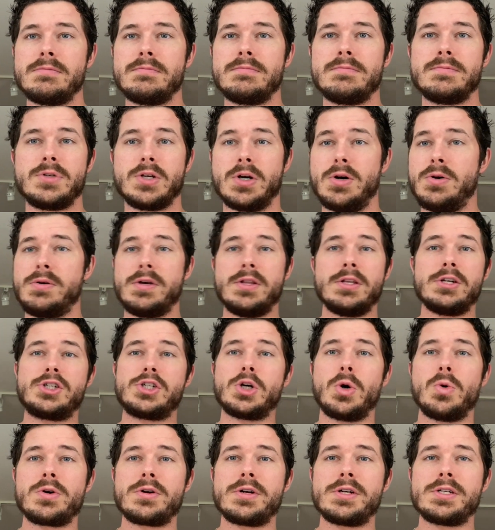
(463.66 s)
So in the
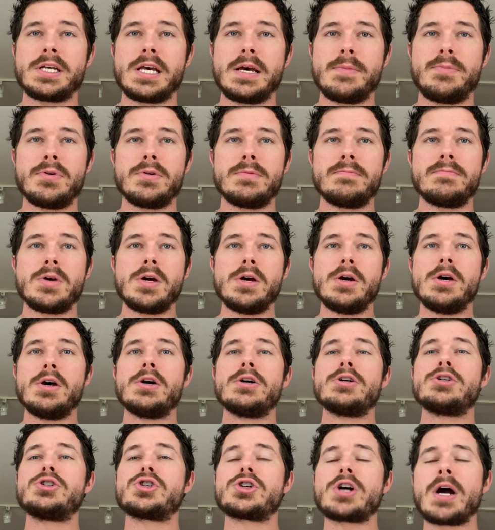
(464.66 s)
shoulder example,
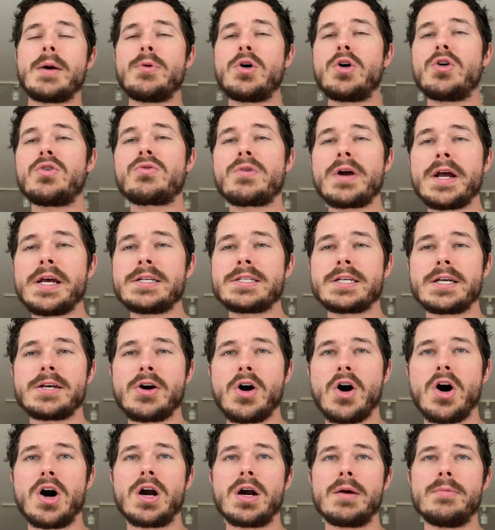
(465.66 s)
trouble
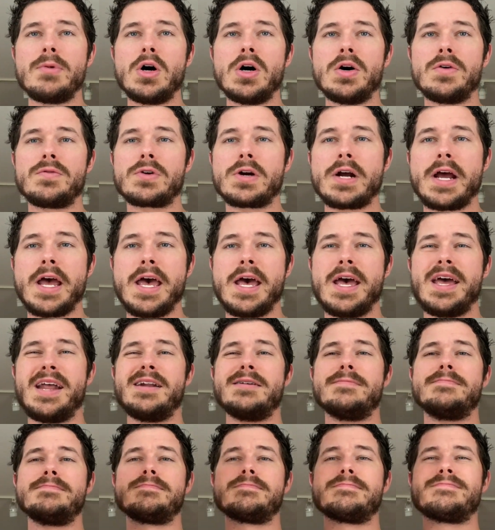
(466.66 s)
raising arm
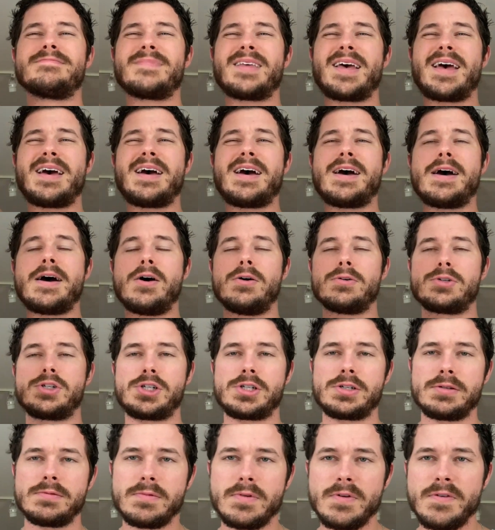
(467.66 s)
overhead.
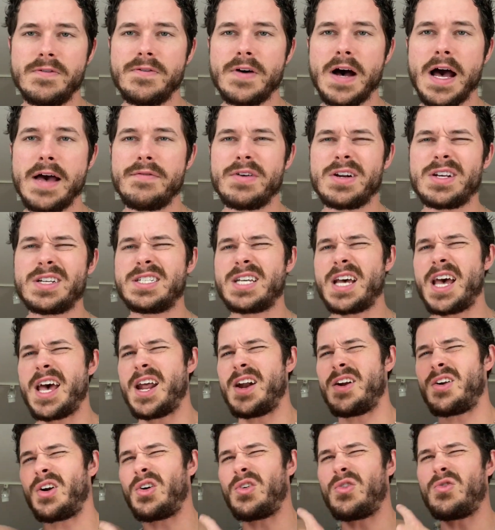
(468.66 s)
Ouch, five out of
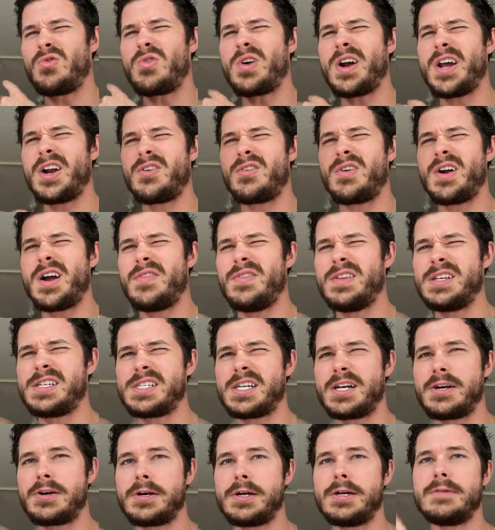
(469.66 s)
10, right around this
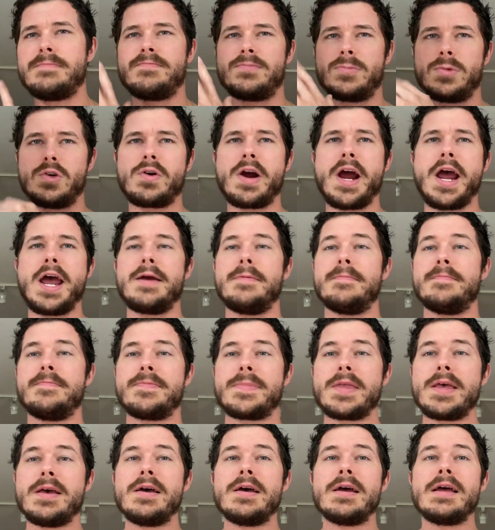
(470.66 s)
area. Great.
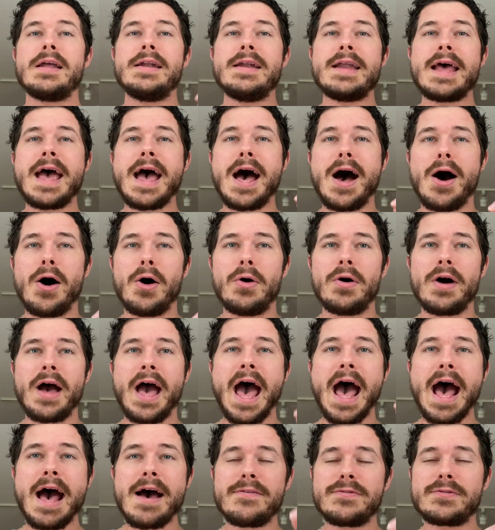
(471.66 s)
Now,
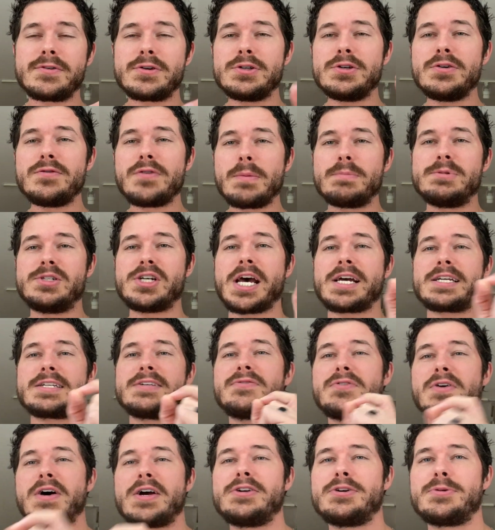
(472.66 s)
after you've
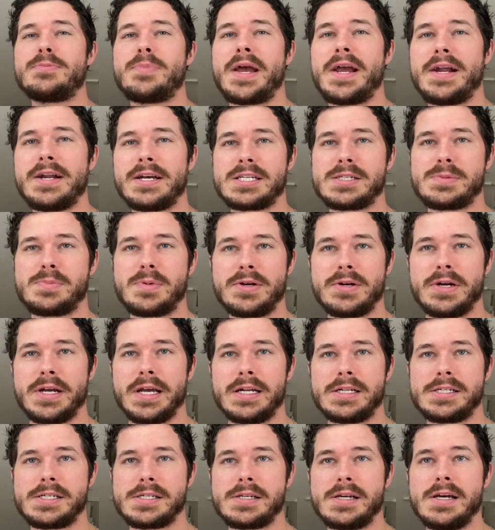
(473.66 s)
objectified your pain
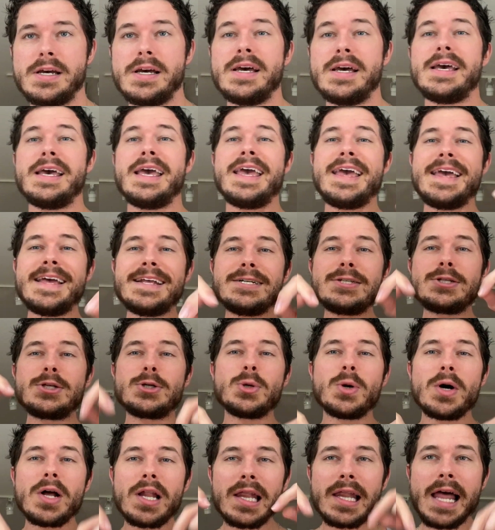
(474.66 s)
experience,
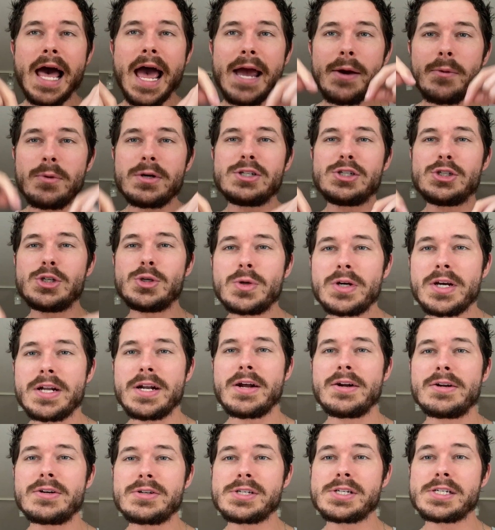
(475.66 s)
into a language you can
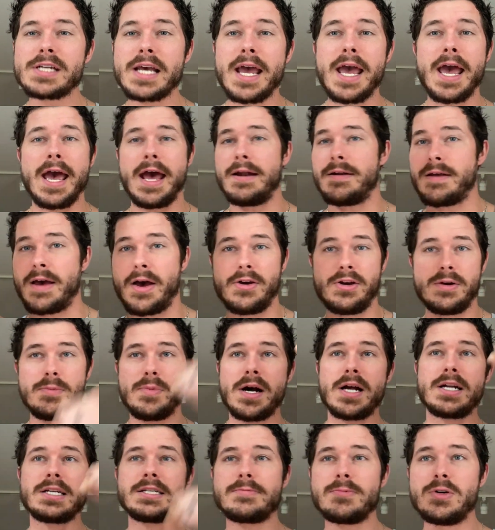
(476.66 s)
understand, how your
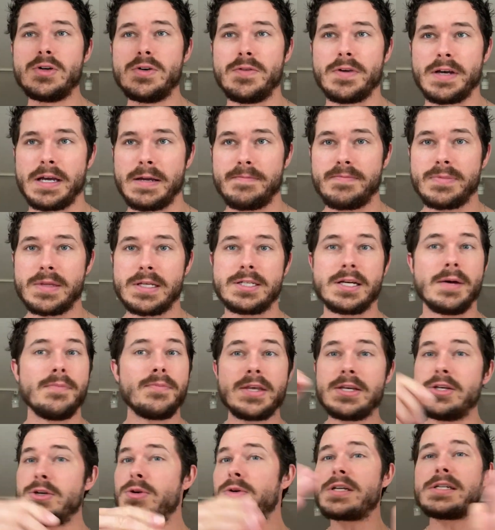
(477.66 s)
body's moving,
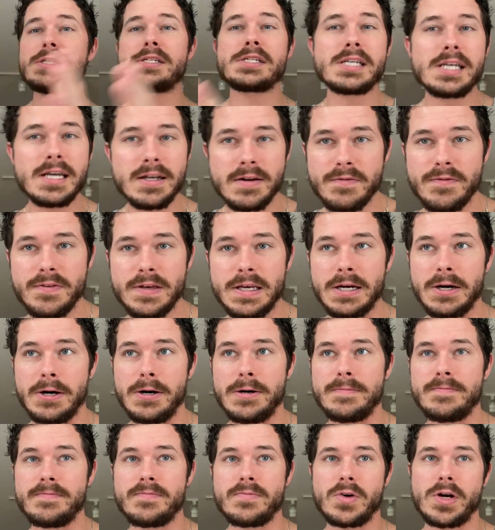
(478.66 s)
something you can see and
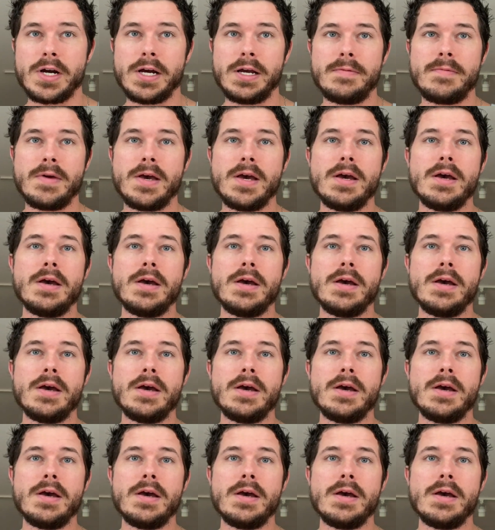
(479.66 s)
feel, right?